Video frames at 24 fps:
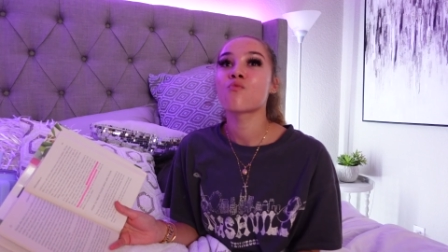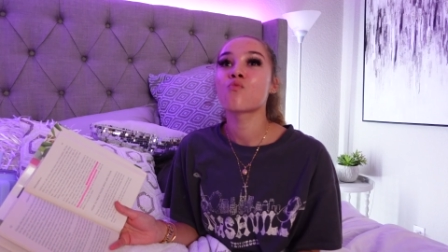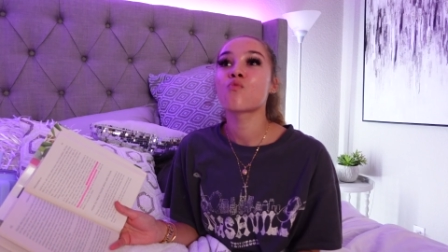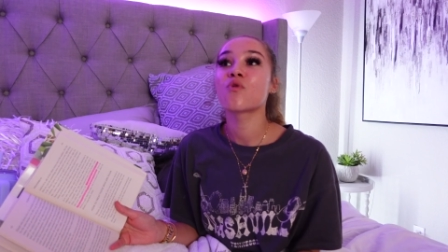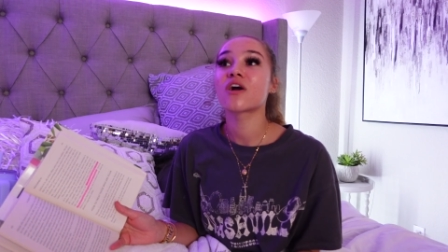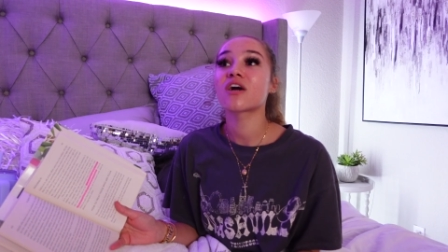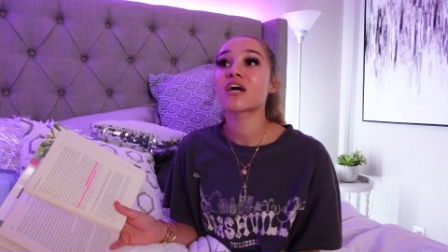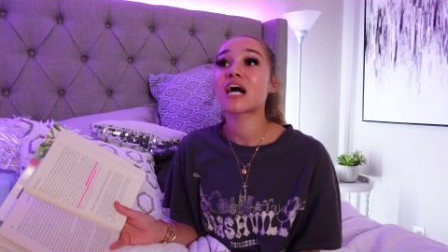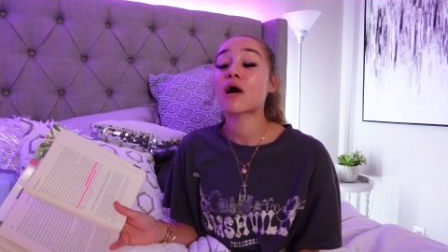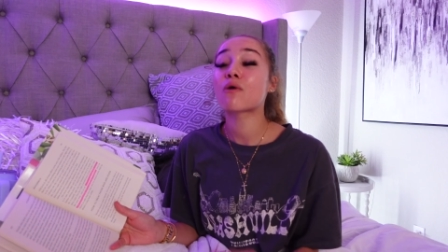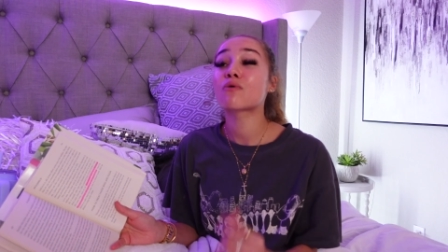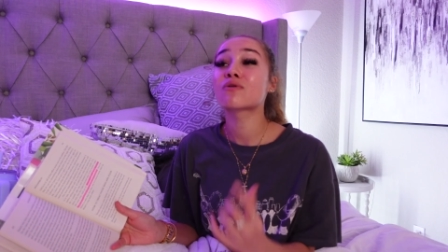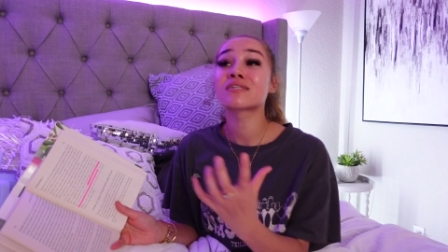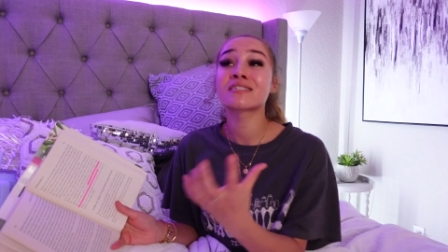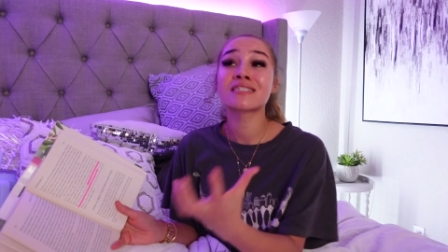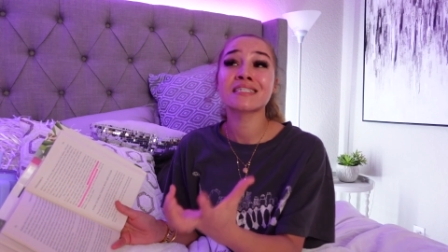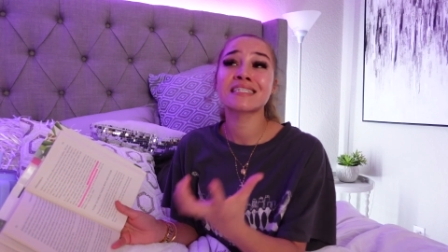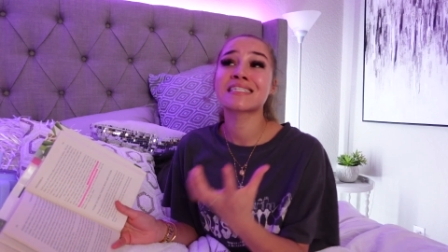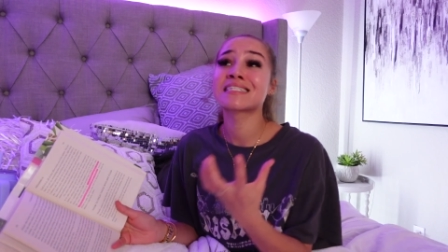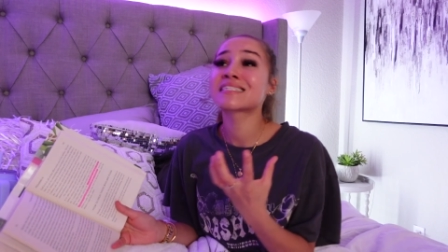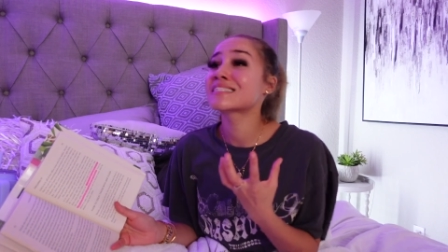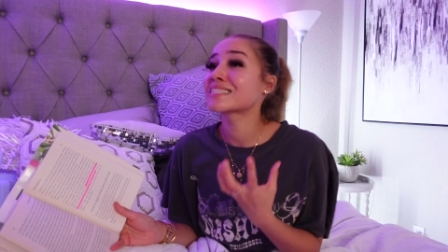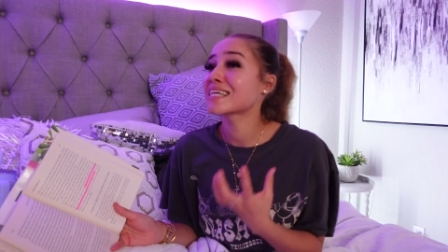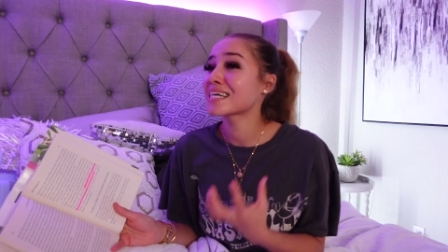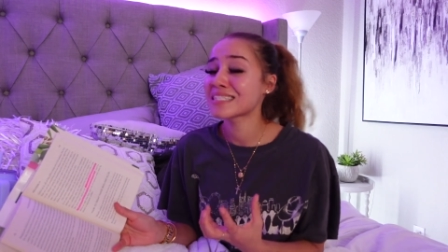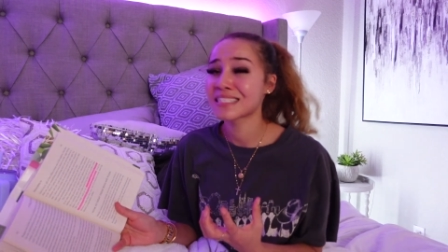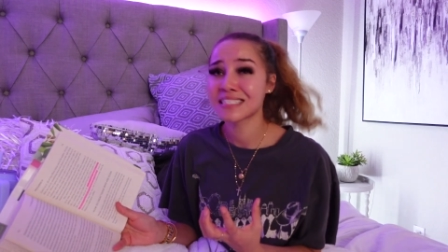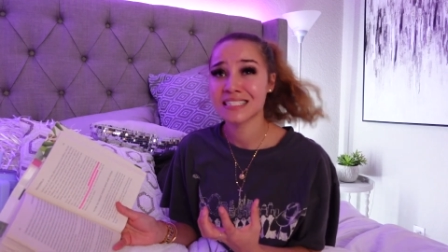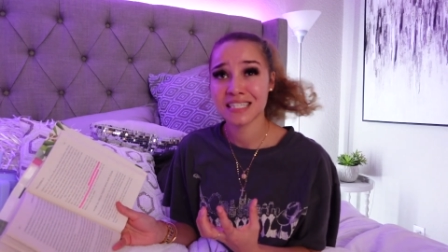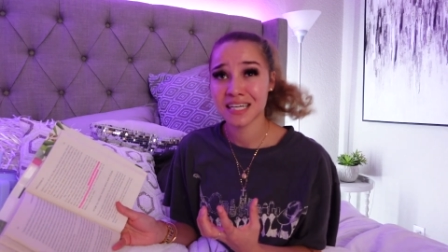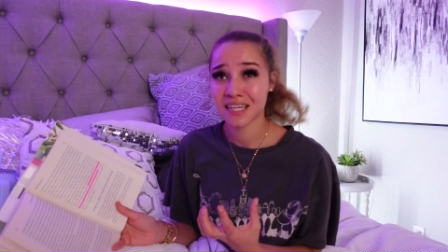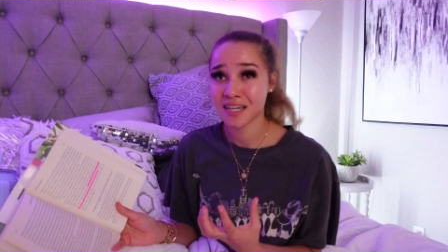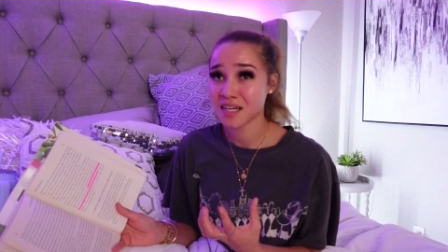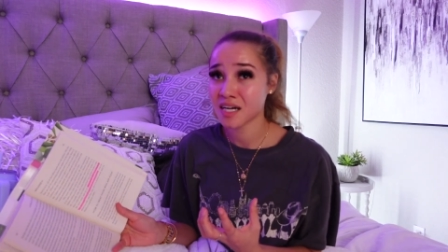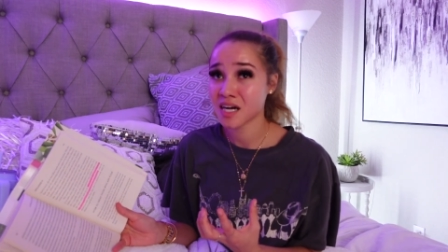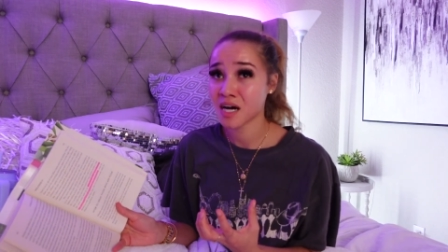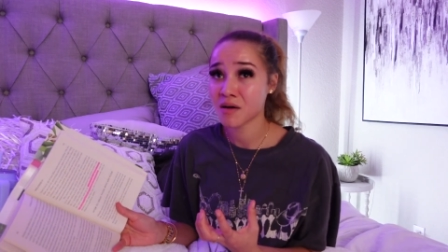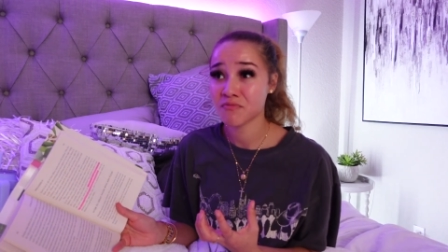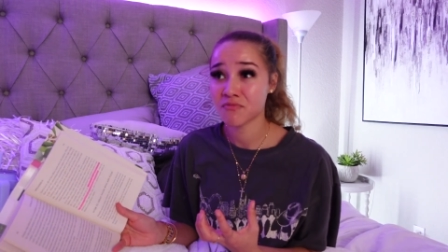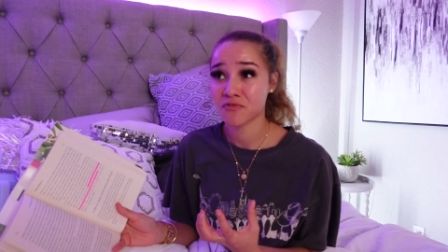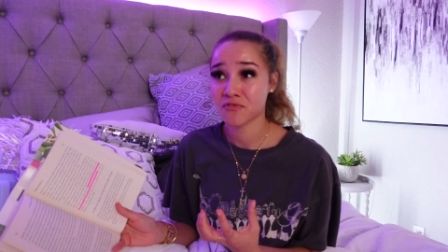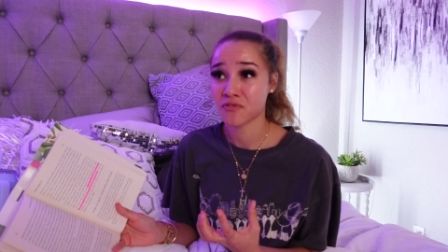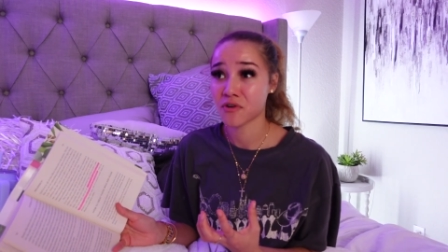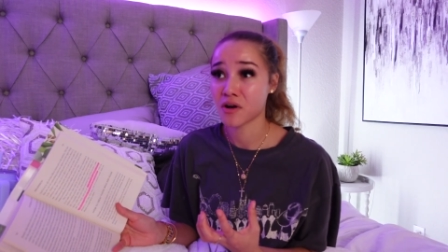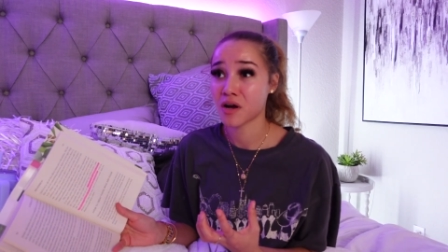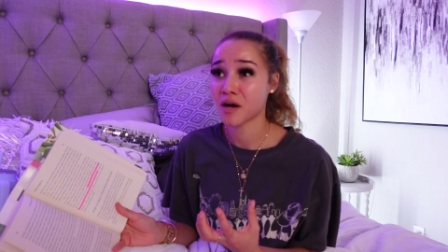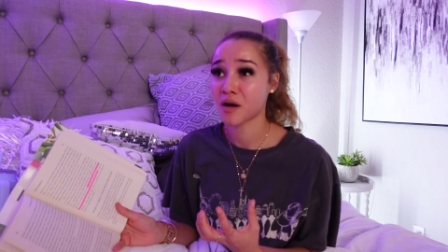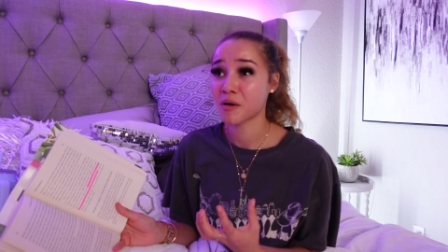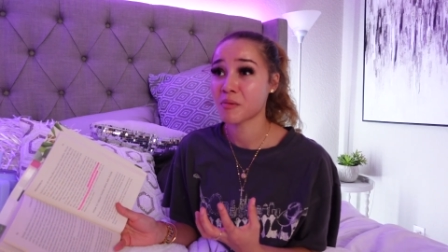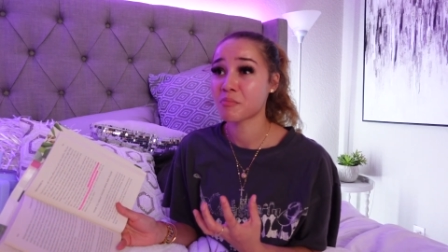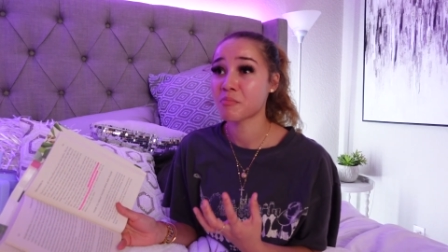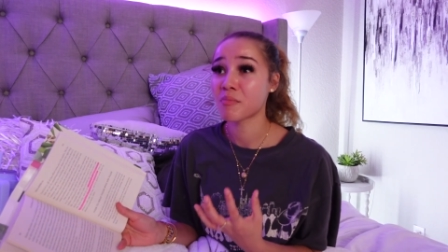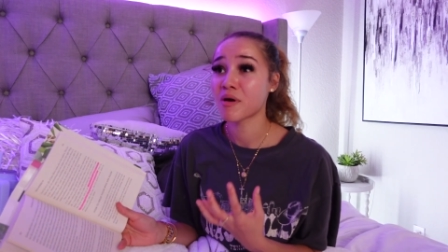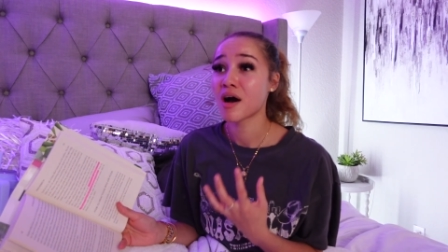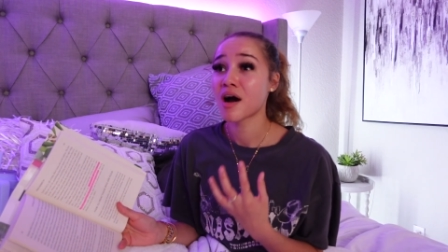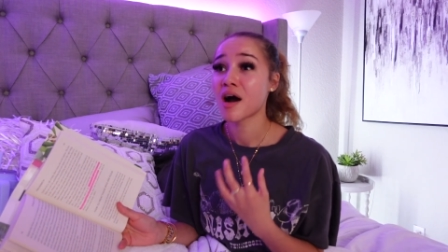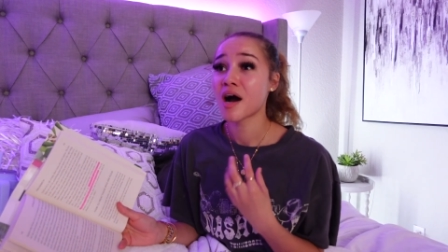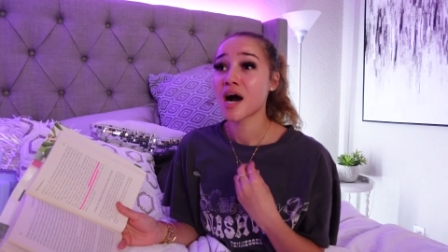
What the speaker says: where our success is gonna come from,